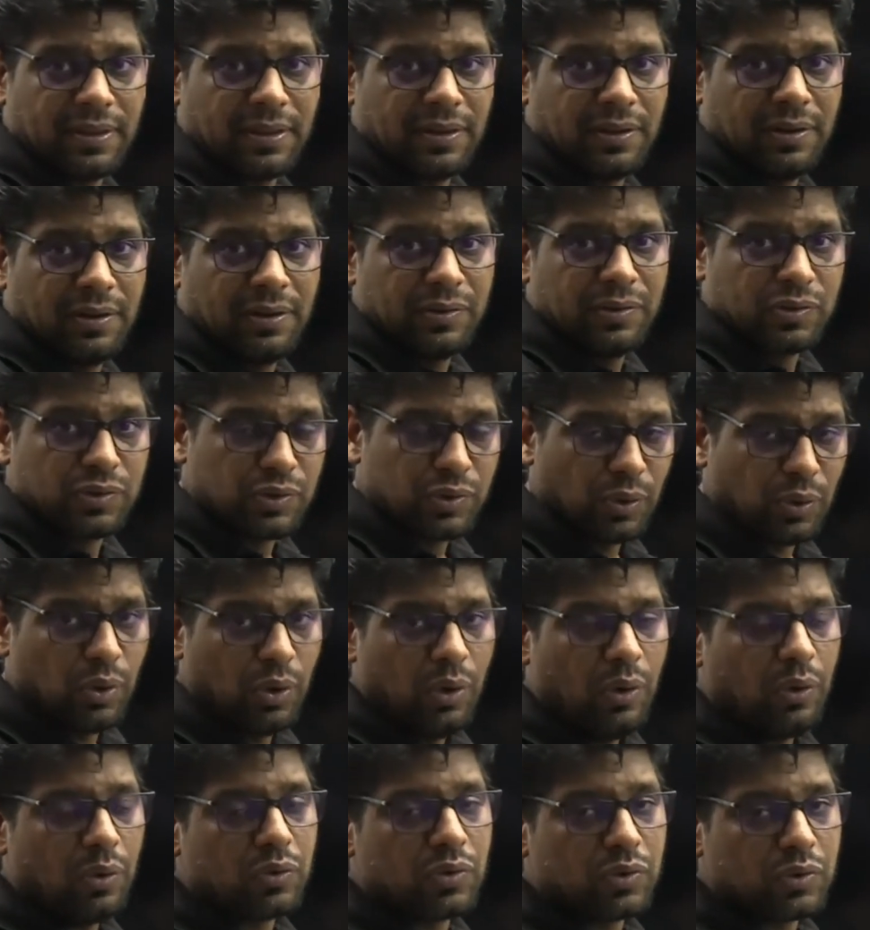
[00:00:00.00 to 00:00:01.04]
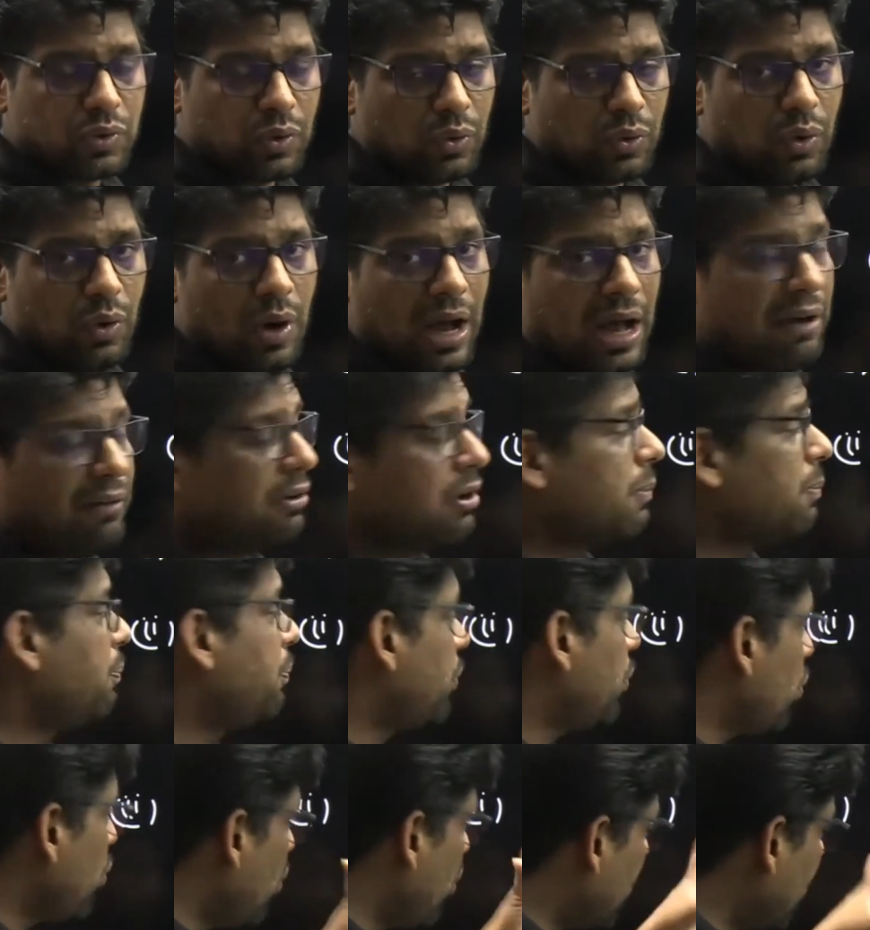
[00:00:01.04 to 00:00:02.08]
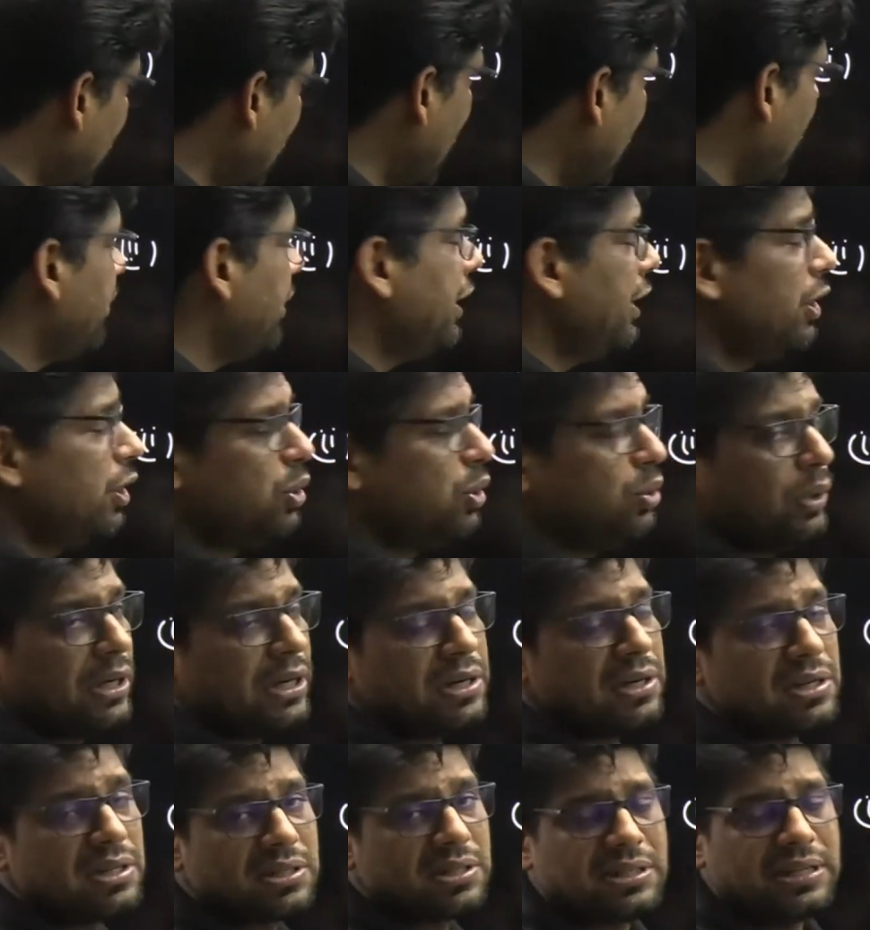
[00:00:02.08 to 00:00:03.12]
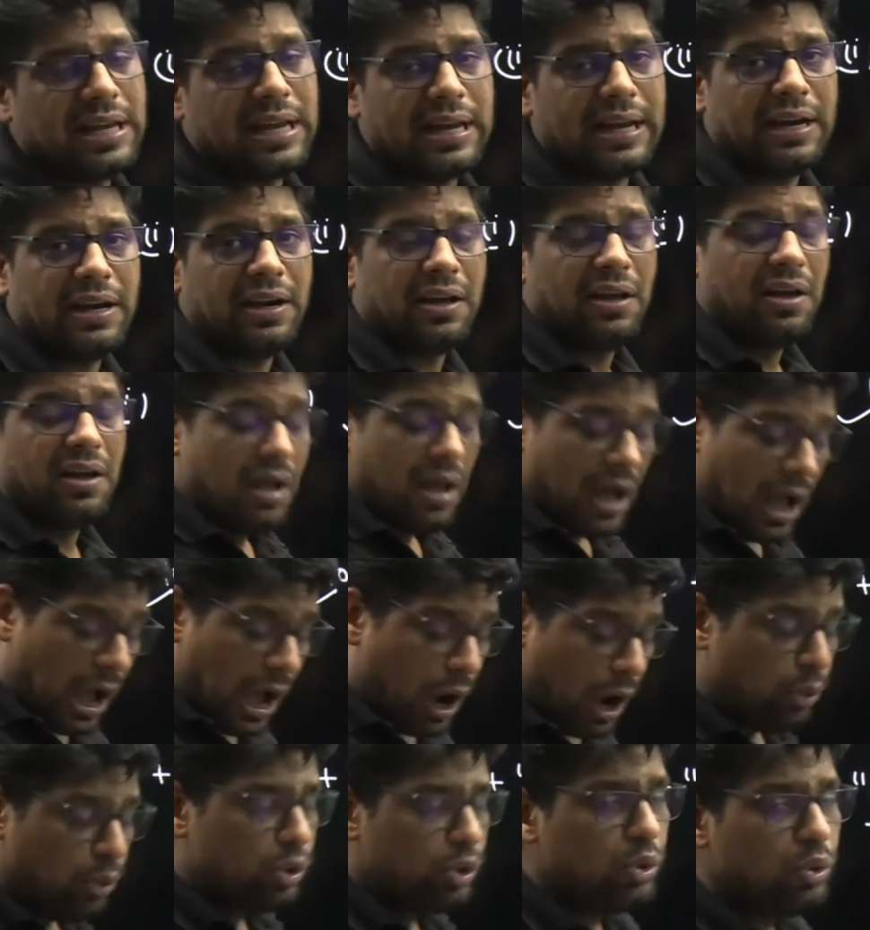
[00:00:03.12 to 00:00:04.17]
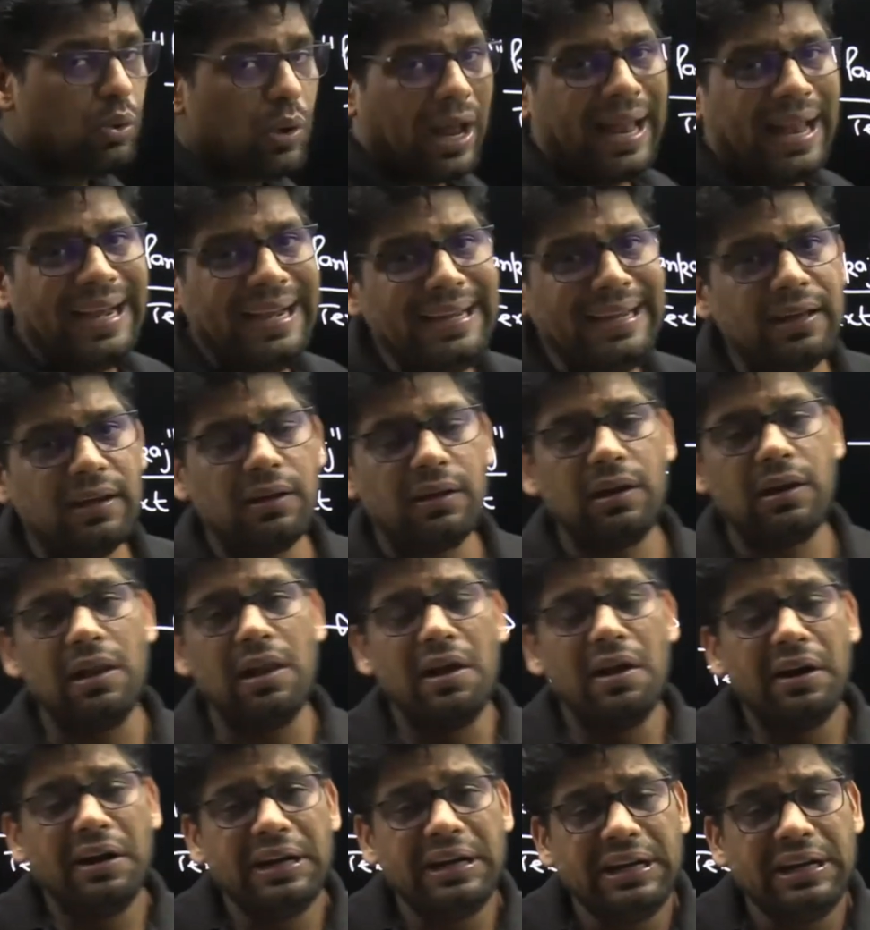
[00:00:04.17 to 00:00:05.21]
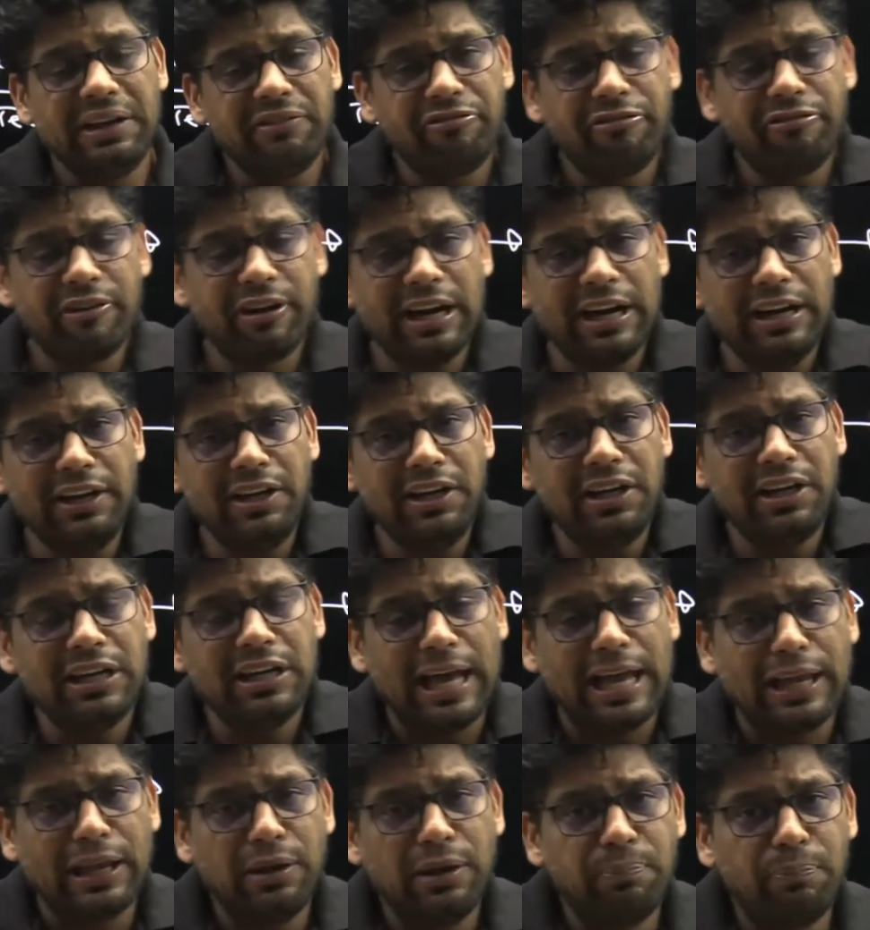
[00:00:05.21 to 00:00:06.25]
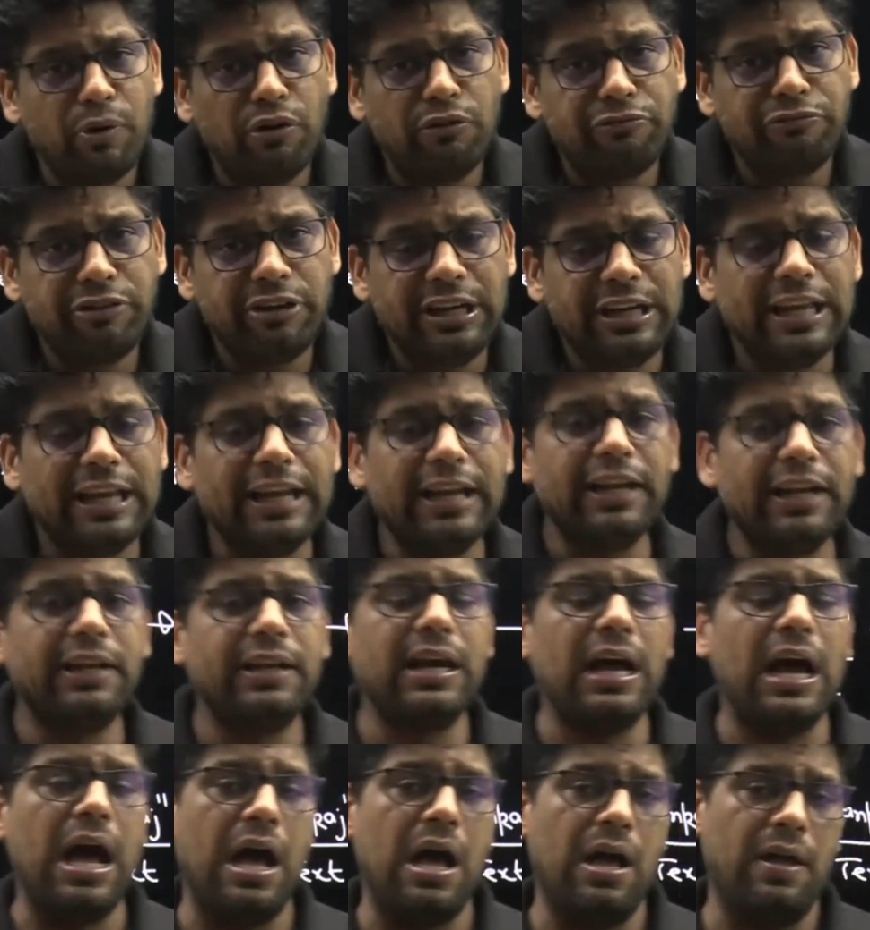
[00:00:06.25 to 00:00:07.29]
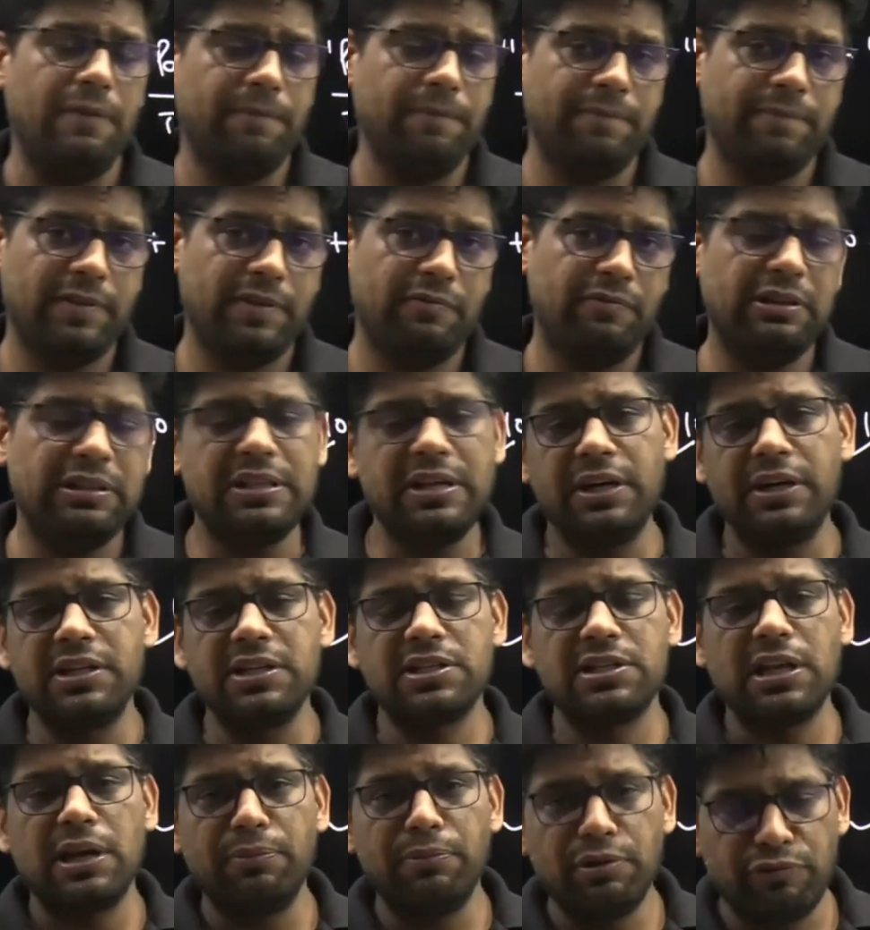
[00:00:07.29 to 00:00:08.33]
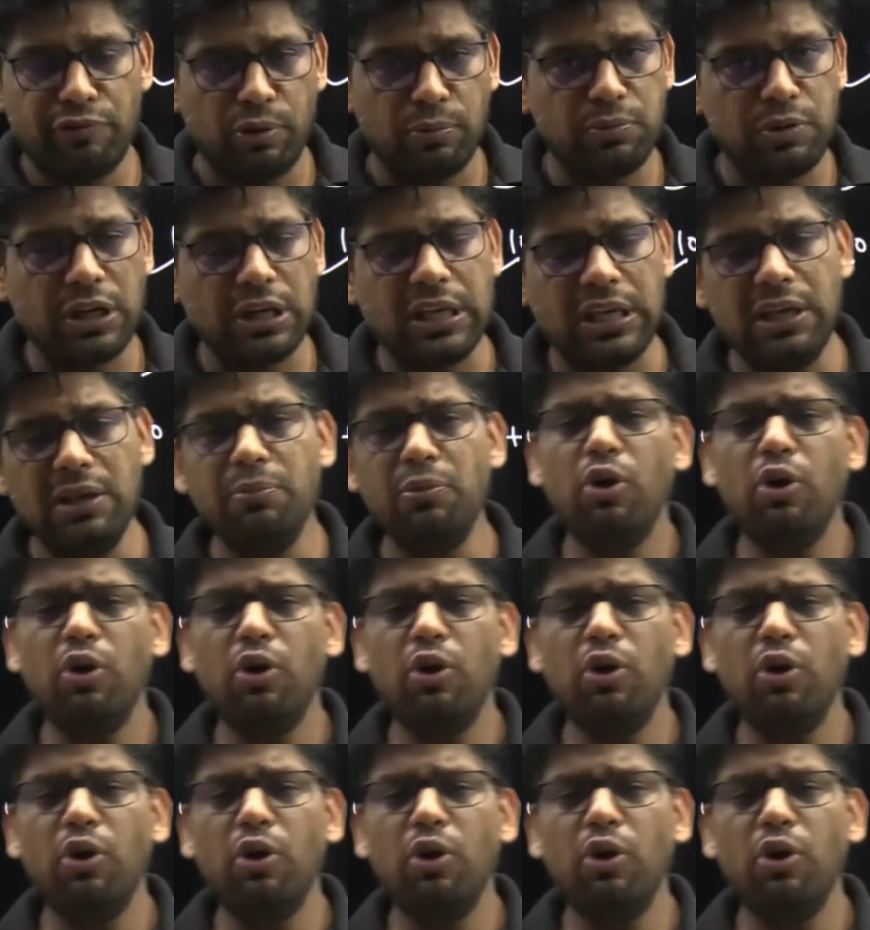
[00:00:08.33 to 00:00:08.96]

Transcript: So our program need to understand how to handle different type of data, whether it is coming from the keyboard